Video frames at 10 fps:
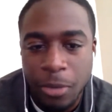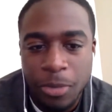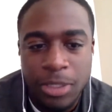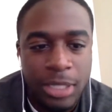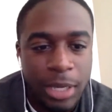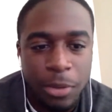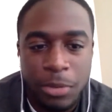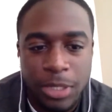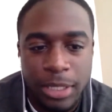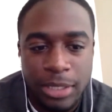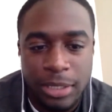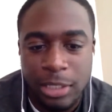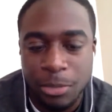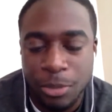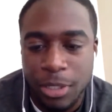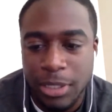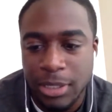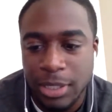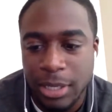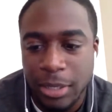What was that decision
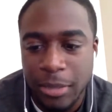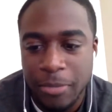process like?